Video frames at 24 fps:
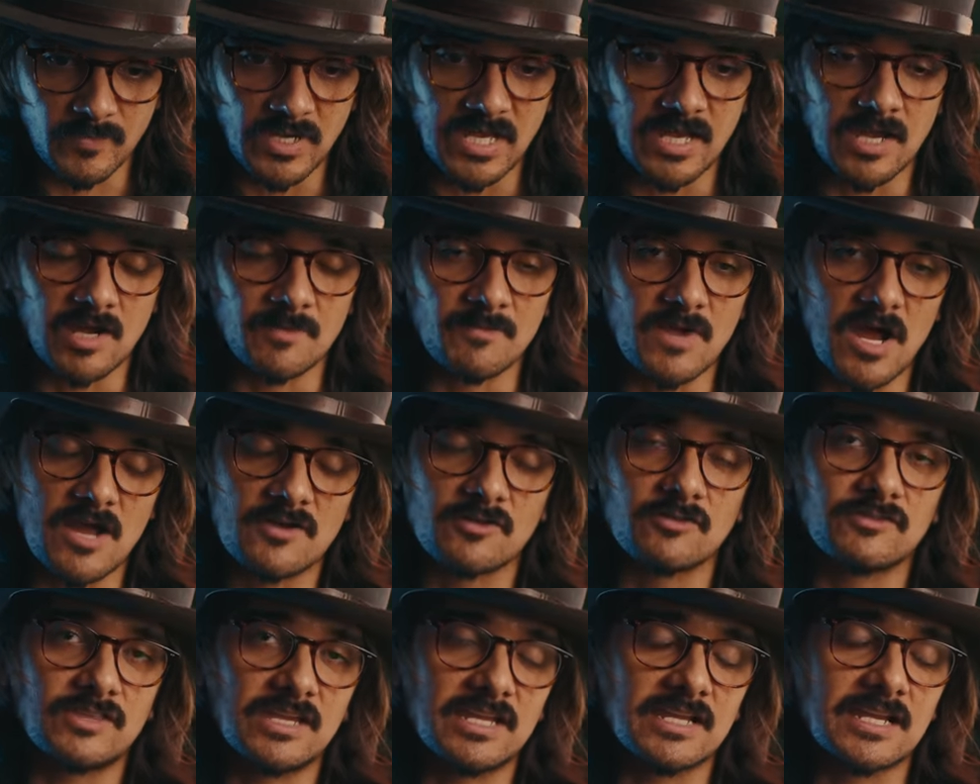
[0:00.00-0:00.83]
But
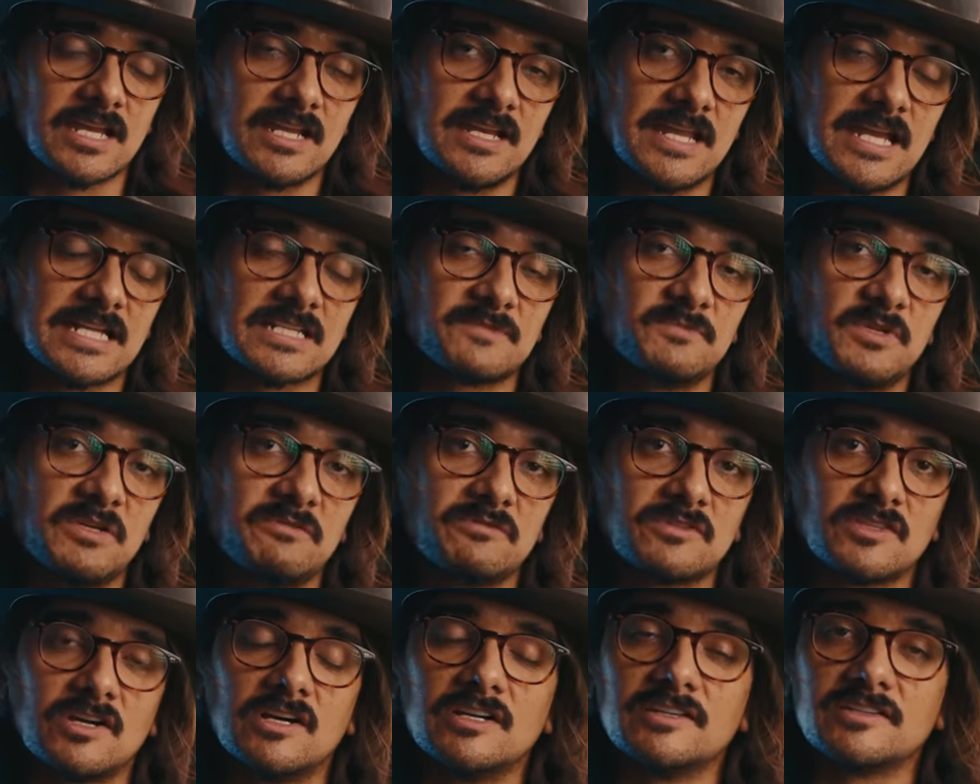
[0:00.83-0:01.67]
Armando then connected me
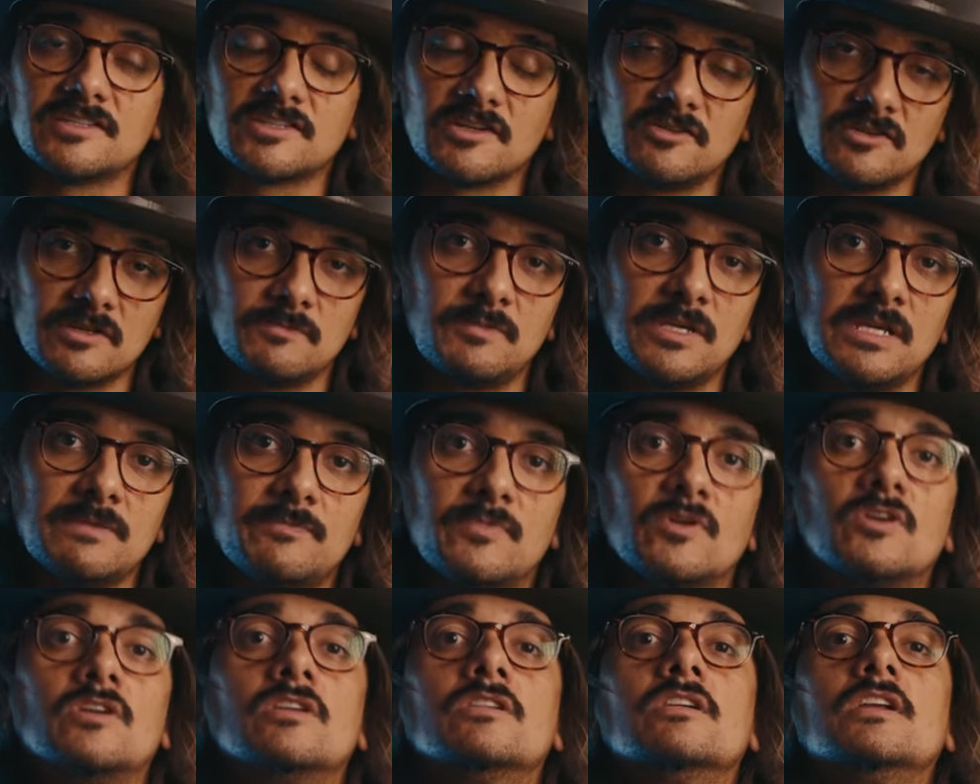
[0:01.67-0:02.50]
with all his Sony
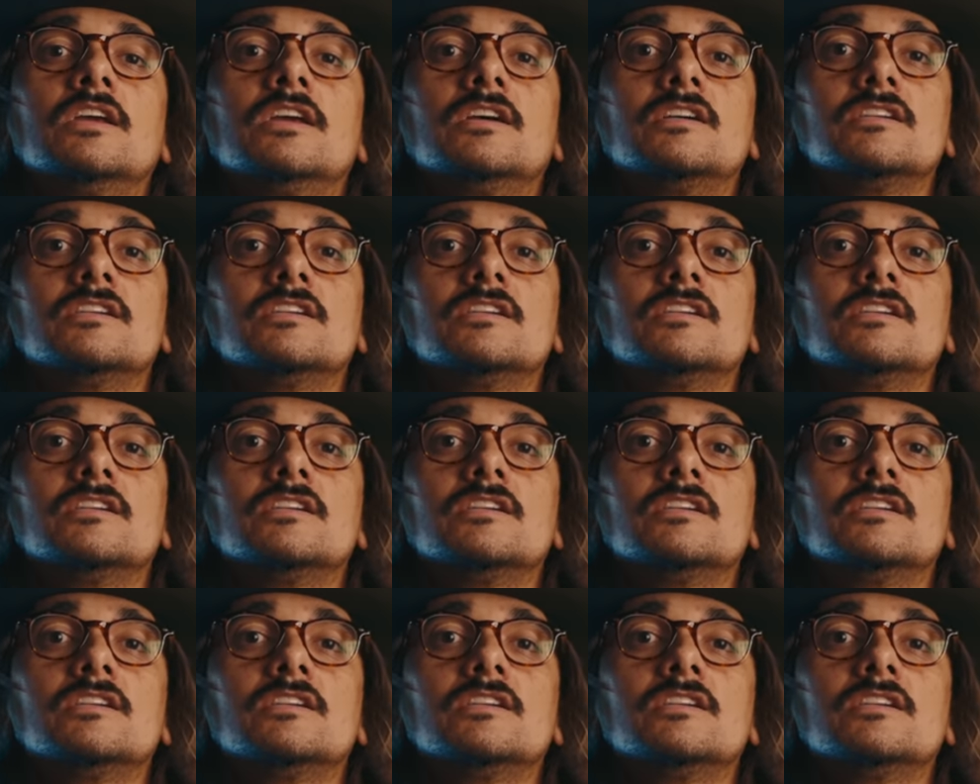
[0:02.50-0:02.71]
people.